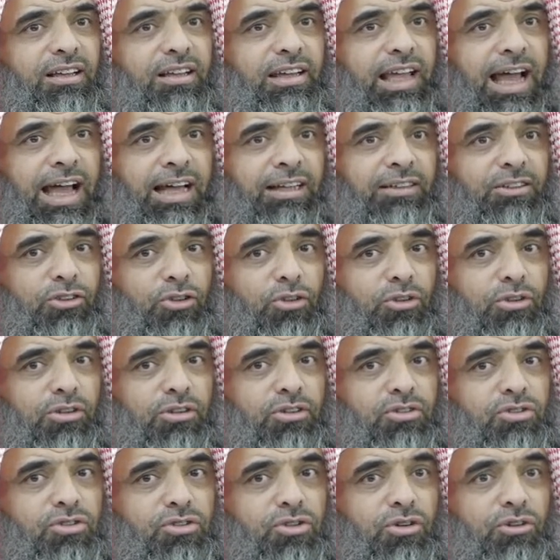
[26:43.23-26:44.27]

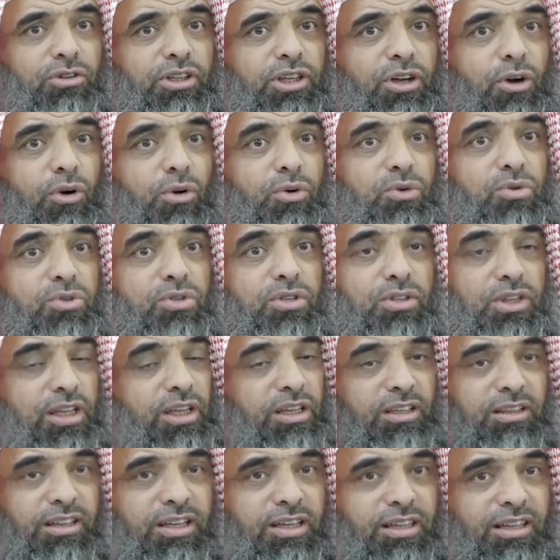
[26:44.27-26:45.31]
candle so the host,
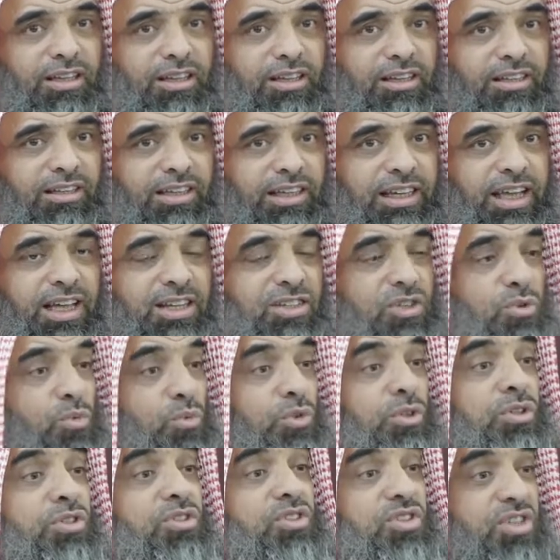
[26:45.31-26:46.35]
the, the, uh, the guests
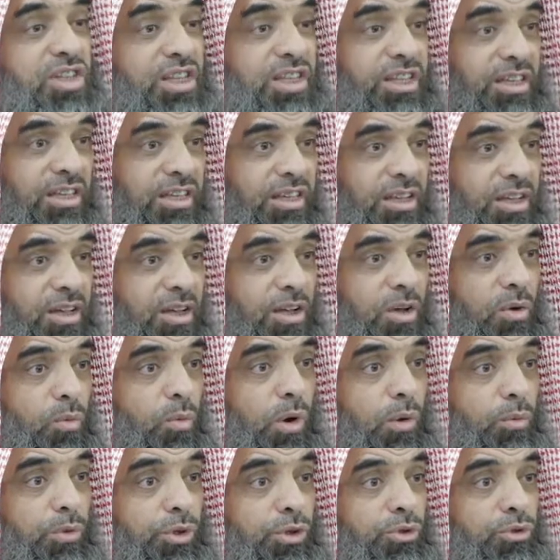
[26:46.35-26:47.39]
wouldn't see
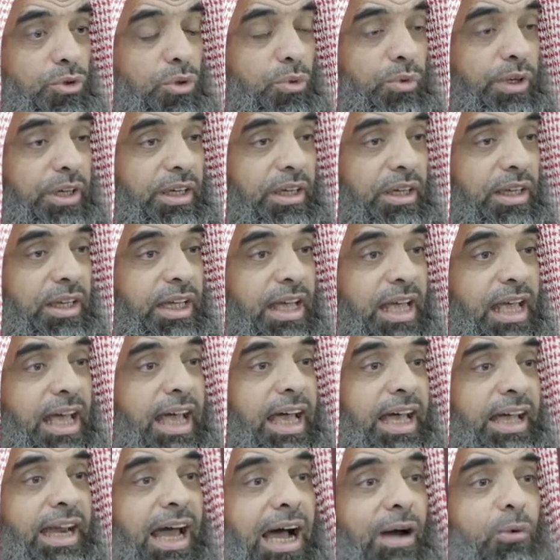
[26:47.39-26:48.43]
what we're doing.
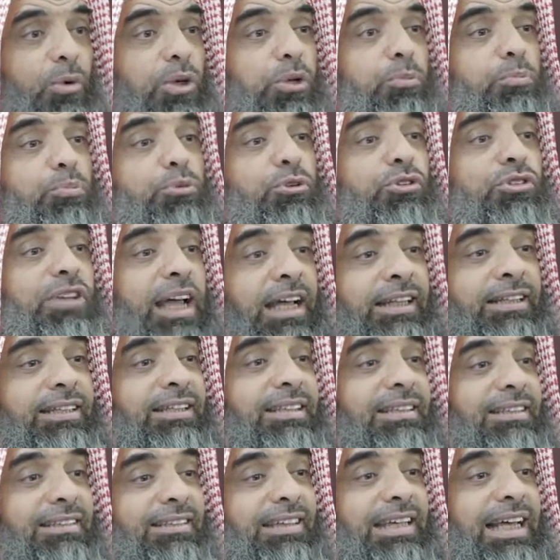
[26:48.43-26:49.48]
And I would pretend
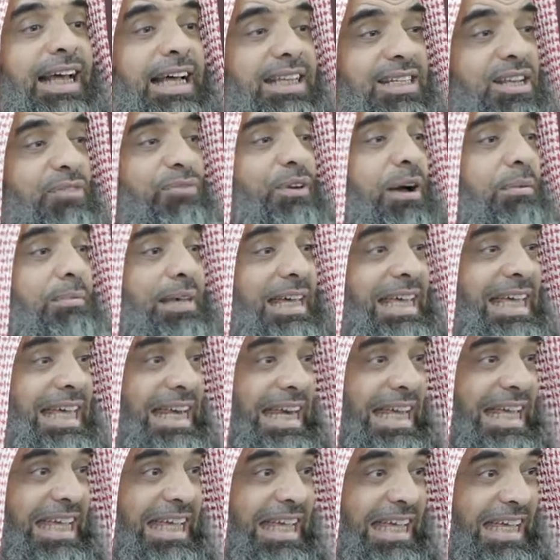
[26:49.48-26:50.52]
as if I'm
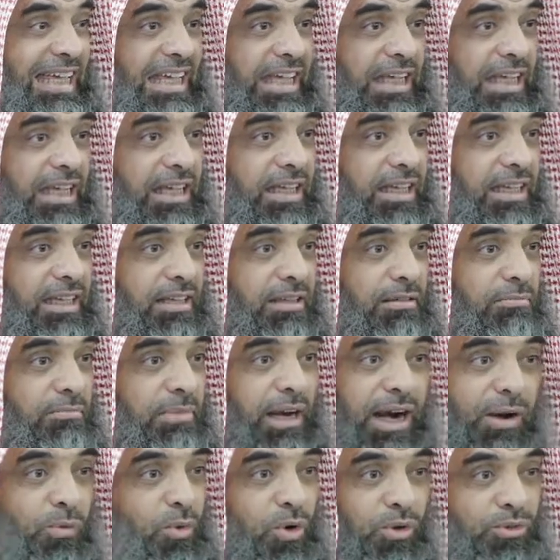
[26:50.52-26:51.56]
eating,
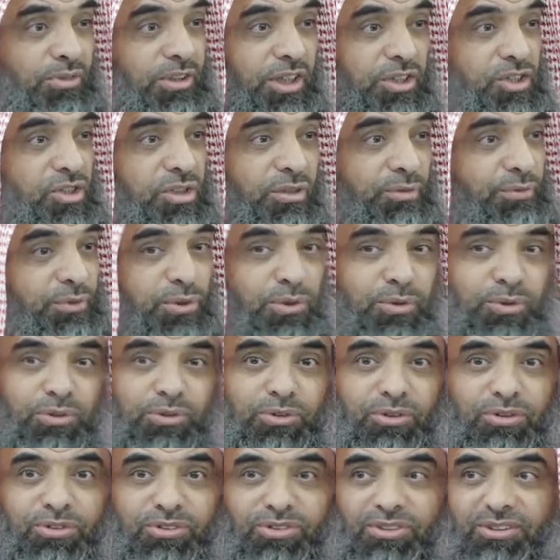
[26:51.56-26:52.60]
but I won't touch the
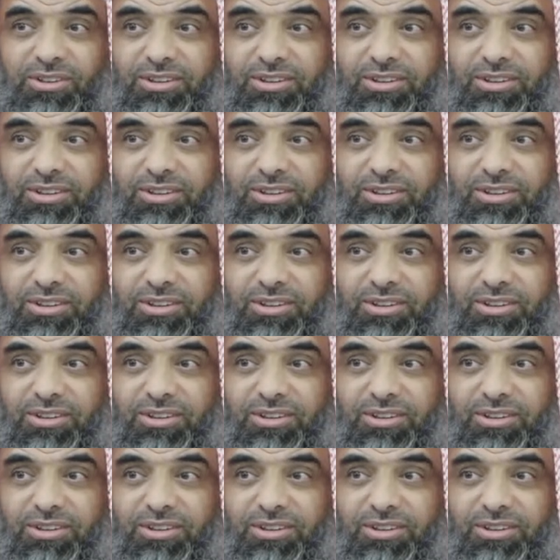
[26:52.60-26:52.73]
food